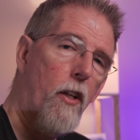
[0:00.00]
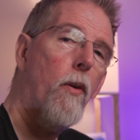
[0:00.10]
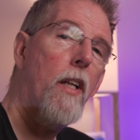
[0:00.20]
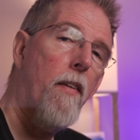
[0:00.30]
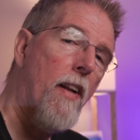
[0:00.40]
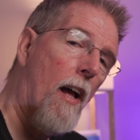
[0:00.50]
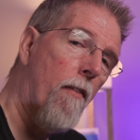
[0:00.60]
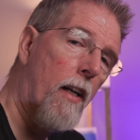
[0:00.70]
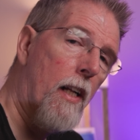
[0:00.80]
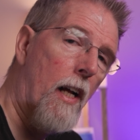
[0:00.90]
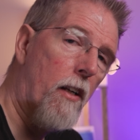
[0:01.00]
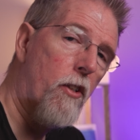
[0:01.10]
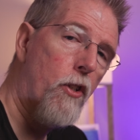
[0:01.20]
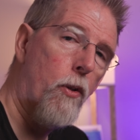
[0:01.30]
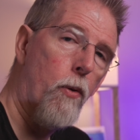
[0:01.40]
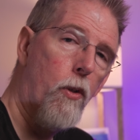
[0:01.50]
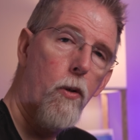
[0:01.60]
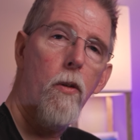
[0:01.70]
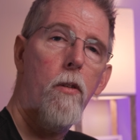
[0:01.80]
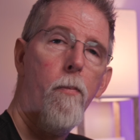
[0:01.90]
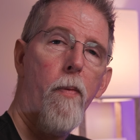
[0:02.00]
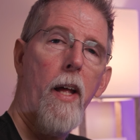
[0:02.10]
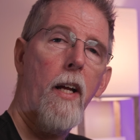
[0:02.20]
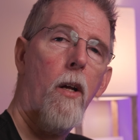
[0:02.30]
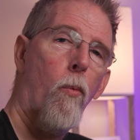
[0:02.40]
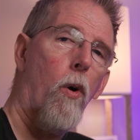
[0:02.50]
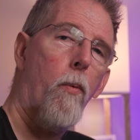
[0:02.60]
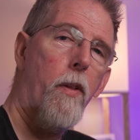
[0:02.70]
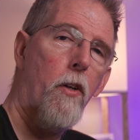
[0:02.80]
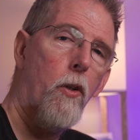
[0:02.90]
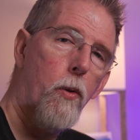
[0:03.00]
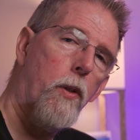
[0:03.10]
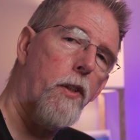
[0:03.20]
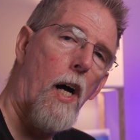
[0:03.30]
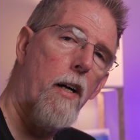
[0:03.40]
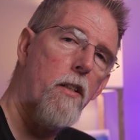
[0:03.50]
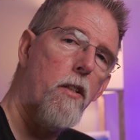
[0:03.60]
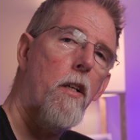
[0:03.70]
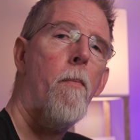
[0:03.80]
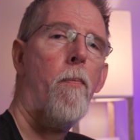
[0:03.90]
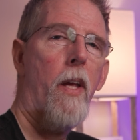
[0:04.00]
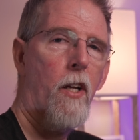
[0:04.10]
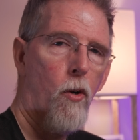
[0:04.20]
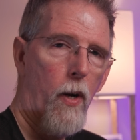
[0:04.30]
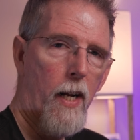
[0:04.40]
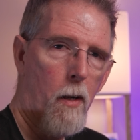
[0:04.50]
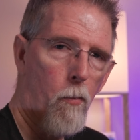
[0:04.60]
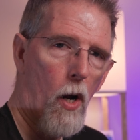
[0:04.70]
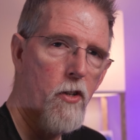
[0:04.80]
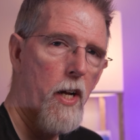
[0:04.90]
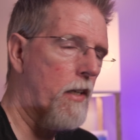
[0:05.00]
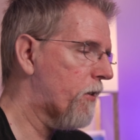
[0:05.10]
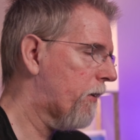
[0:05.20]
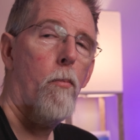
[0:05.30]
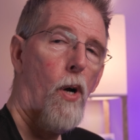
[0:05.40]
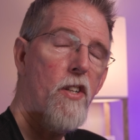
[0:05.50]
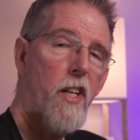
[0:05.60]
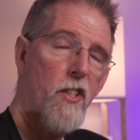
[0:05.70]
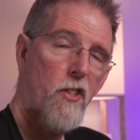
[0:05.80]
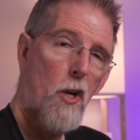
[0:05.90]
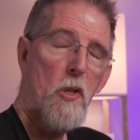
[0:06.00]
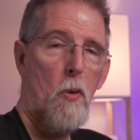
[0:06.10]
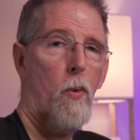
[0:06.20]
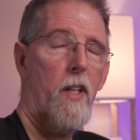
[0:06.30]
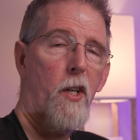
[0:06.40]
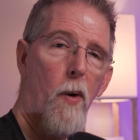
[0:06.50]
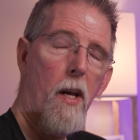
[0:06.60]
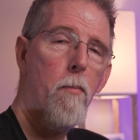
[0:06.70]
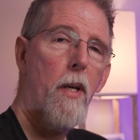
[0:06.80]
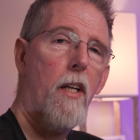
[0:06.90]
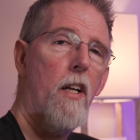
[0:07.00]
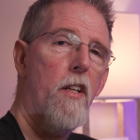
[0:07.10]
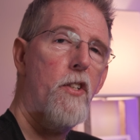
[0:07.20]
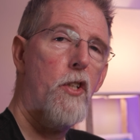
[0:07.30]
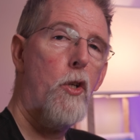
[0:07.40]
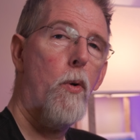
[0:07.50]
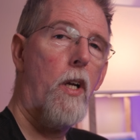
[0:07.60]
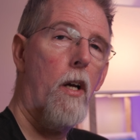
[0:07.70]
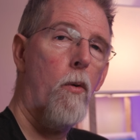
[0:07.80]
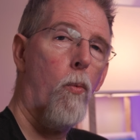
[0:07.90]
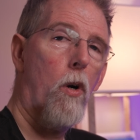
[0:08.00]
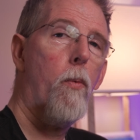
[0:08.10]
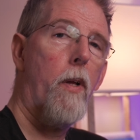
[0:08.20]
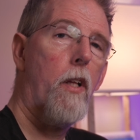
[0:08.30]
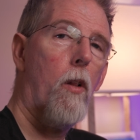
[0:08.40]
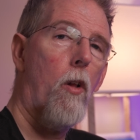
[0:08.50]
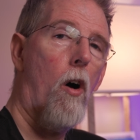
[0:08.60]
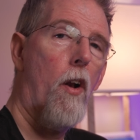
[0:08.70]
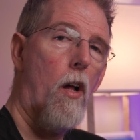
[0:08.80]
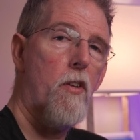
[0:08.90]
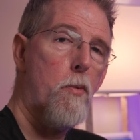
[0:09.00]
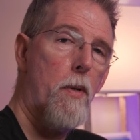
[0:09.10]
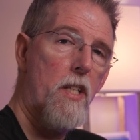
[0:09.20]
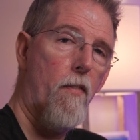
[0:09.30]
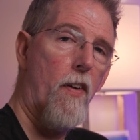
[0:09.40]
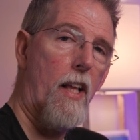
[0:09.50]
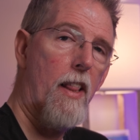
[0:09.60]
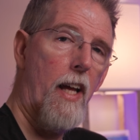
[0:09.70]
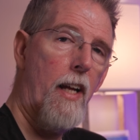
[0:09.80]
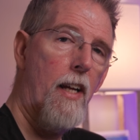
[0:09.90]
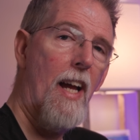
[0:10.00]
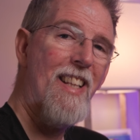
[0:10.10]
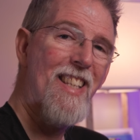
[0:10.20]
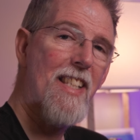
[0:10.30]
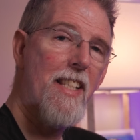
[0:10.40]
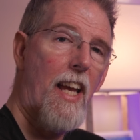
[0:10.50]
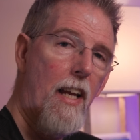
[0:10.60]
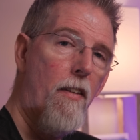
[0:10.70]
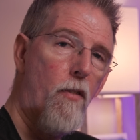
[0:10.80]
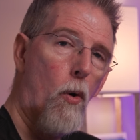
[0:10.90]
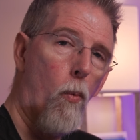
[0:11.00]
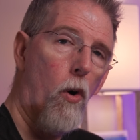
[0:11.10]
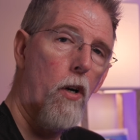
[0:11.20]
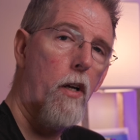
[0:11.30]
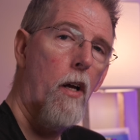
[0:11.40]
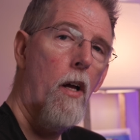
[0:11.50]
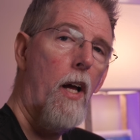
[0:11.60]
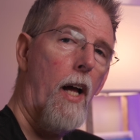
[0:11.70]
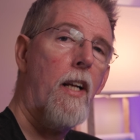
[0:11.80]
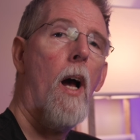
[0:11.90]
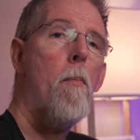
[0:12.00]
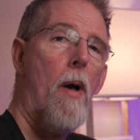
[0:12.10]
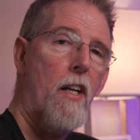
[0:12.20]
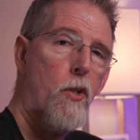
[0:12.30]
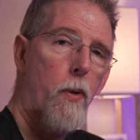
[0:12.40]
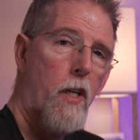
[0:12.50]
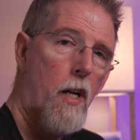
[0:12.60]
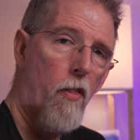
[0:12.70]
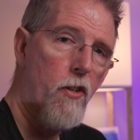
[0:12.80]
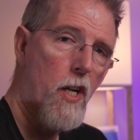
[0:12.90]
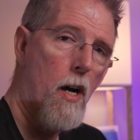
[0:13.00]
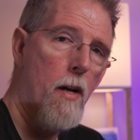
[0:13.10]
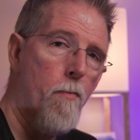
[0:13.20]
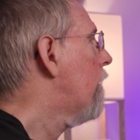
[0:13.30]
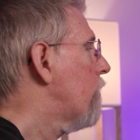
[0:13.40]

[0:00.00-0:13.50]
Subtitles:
You can even have it connect to Google, and it can work with your Google Docs in creating projects. Projects is also really great because you can work with Claude on a specific thing and save your work and come back to it another time.